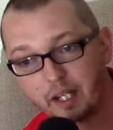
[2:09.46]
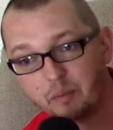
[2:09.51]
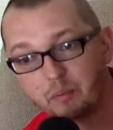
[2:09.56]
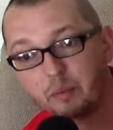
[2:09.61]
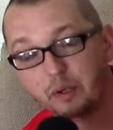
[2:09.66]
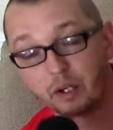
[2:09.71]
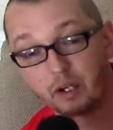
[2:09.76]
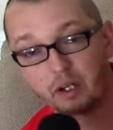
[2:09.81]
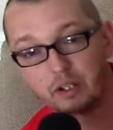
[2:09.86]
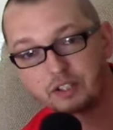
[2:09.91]

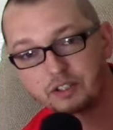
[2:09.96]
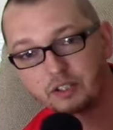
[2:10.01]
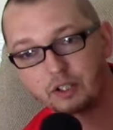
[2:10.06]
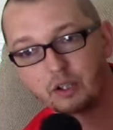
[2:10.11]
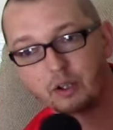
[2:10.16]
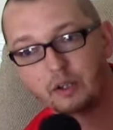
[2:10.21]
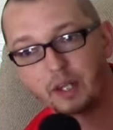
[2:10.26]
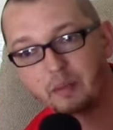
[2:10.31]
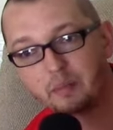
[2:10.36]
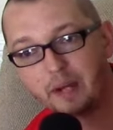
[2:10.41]
but
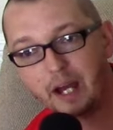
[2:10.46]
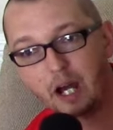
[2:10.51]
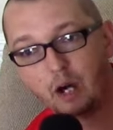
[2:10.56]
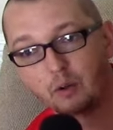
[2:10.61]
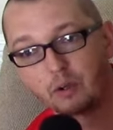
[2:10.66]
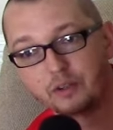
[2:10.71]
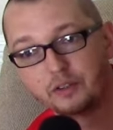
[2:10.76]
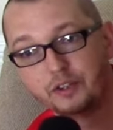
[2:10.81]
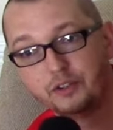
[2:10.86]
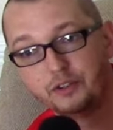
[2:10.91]
also they
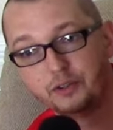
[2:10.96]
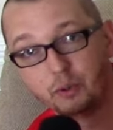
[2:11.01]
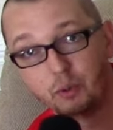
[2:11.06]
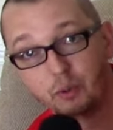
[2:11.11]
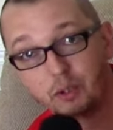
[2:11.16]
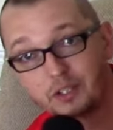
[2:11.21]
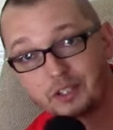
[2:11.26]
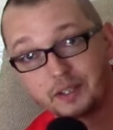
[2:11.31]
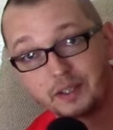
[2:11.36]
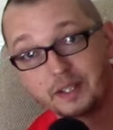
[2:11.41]
power the
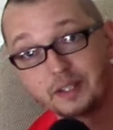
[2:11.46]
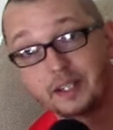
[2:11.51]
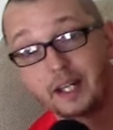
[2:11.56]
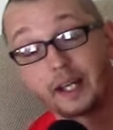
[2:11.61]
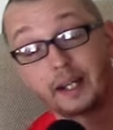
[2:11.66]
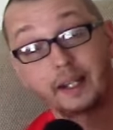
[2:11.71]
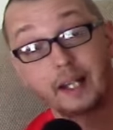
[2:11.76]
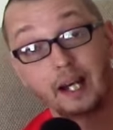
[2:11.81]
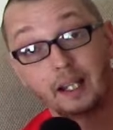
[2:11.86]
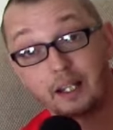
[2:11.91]
doors and the
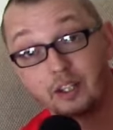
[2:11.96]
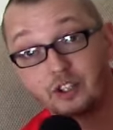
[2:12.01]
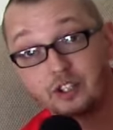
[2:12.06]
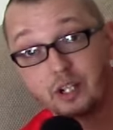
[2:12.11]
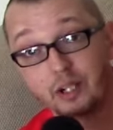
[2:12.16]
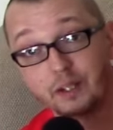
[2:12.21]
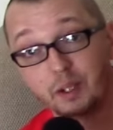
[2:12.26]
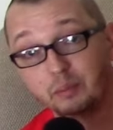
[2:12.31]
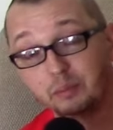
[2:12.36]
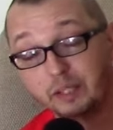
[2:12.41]
technology
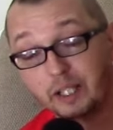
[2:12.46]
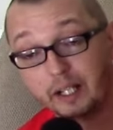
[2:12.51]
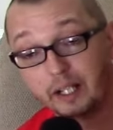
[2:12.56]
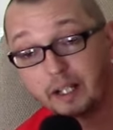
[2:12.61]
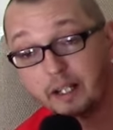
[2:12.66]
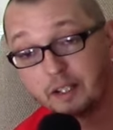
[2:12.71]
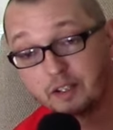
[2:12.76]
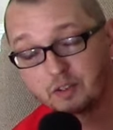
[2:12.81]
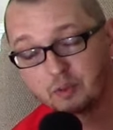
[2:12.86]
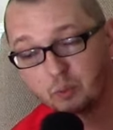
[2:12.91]
on the
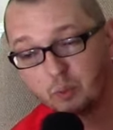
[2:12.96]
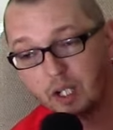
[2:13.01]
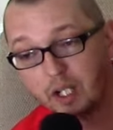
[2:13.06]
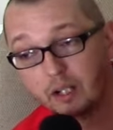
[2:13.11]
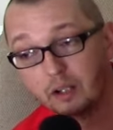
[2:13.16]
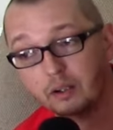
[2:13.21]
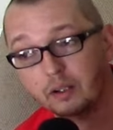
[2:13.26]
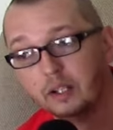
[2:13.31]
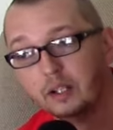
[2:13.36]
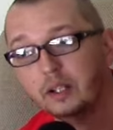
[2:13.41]
planet as
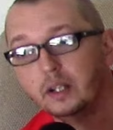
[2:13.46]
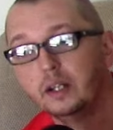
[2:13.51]
well.